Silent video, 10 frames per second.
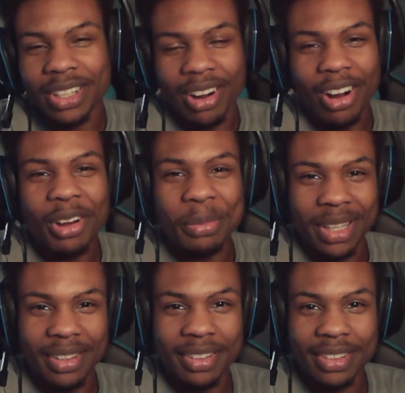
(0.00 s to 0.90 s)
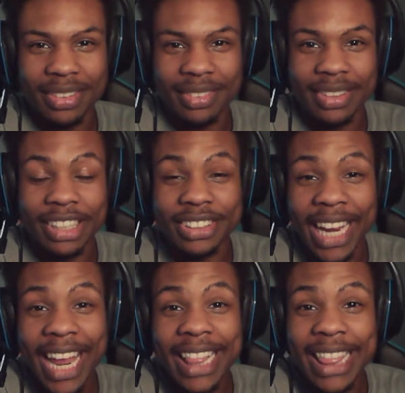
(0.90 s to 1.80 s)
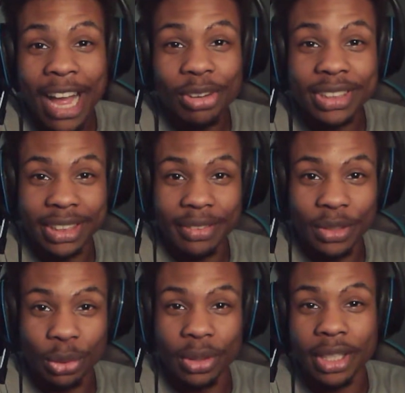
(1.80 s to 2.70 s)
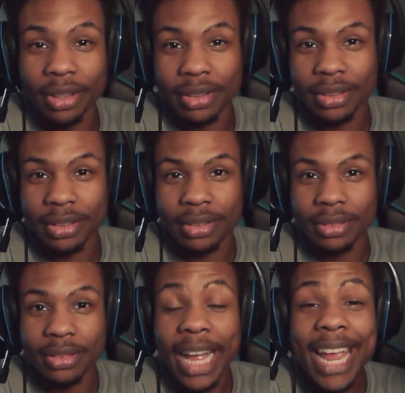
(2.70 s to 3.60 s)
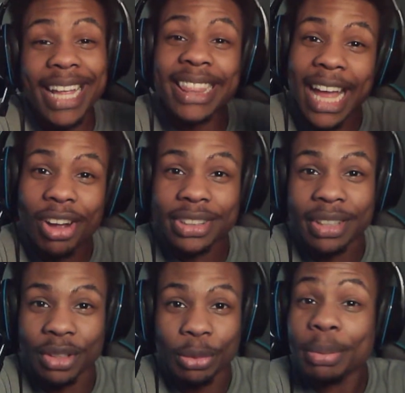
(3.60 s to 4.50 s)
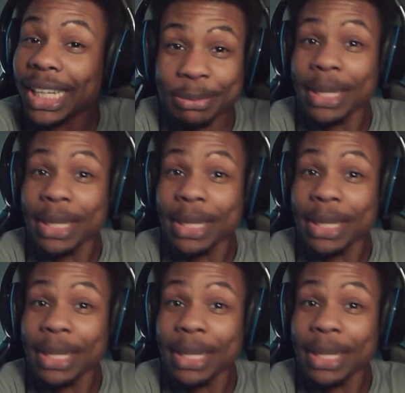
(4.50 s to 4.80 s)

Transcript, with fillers: little army there's 8,000 of you here. 8,000 of you, plus